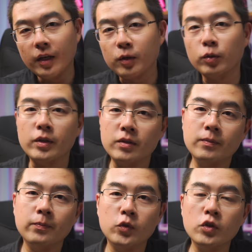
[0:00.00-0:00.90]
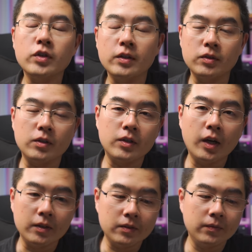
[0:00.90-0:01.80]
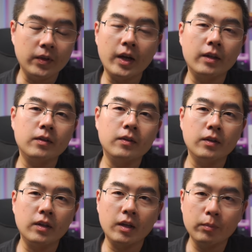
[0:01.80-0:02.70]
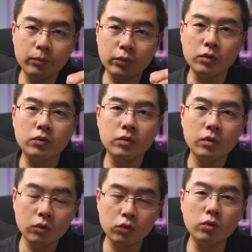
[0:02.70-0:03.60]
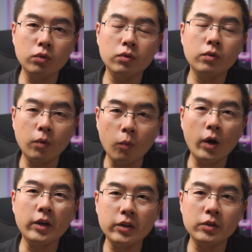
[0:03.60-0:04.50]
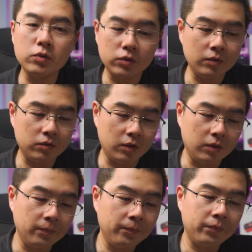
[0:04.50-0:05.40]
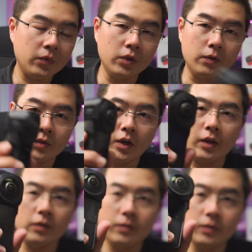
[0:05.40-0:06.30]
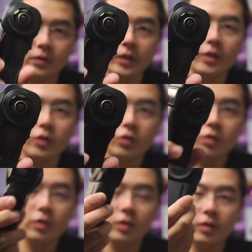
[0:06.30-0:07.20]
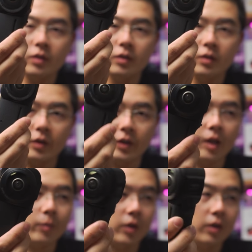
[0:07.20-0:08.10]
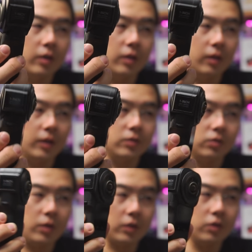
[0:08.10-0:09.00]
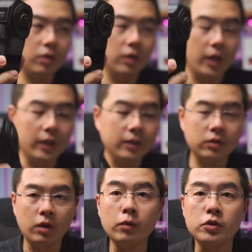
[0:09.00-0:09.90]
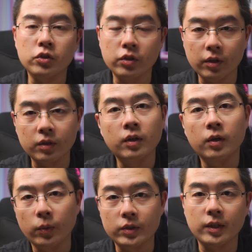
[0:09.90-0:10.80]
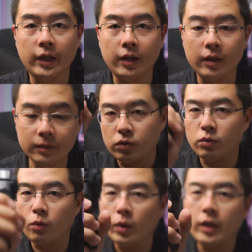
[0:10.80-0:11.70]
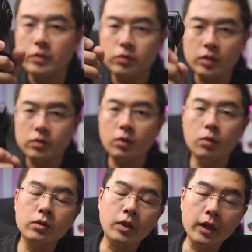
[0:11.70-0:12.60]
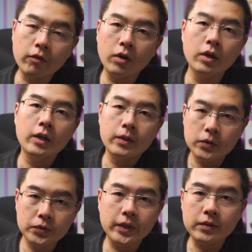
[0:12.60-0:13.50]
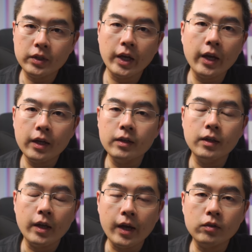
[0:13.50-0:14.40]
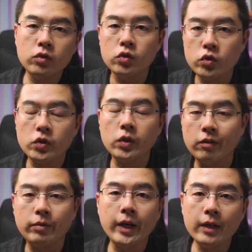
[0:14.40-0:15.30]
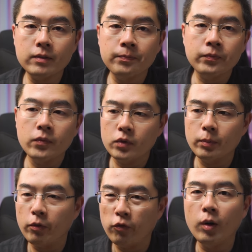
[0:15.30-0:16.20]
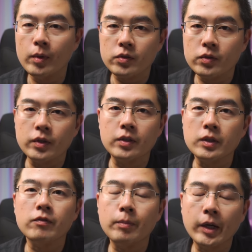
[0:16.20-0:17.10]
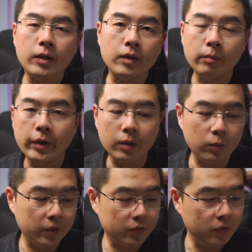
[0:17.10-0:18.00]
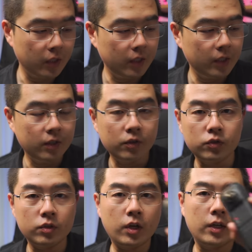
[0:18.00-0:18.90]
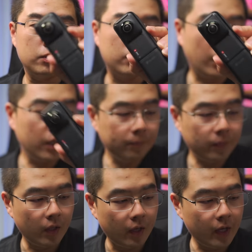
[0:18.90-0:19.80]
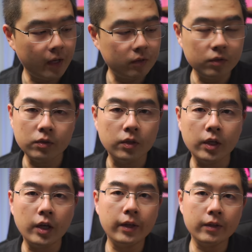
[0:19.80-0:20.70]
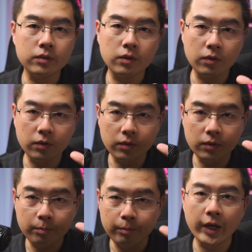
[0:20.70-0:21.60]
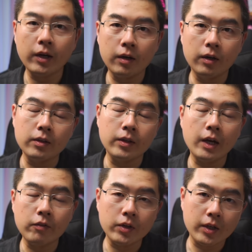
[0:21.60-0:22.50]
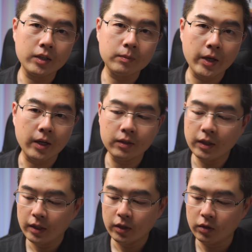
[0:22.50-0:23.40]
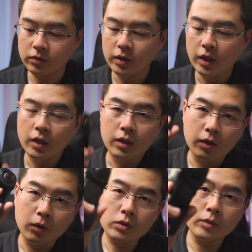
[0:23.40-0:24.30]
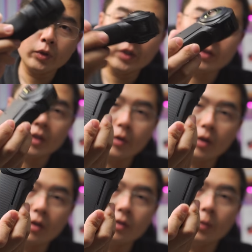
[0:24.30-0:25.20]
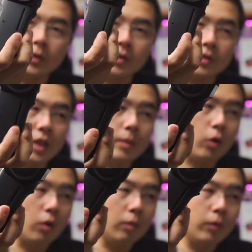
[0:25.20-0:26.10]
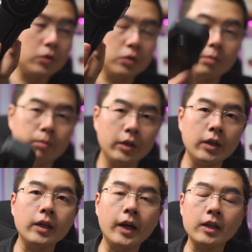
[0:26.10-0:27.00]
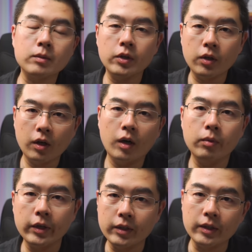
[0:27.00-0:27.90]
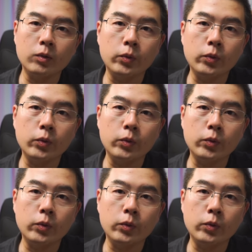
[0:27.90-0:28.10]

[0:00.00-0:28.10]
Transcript: increased the sensor size, and they have put two 1-inch sensors inside this camera lens structure, and is co-engineered with Leica. Dual 1-inch sensor could deliver 6K at 30 FPS. The performance is even better compared with this tiny little guy, and it is better in every aspect because it looks pretty similar with the same core module, but it has been completely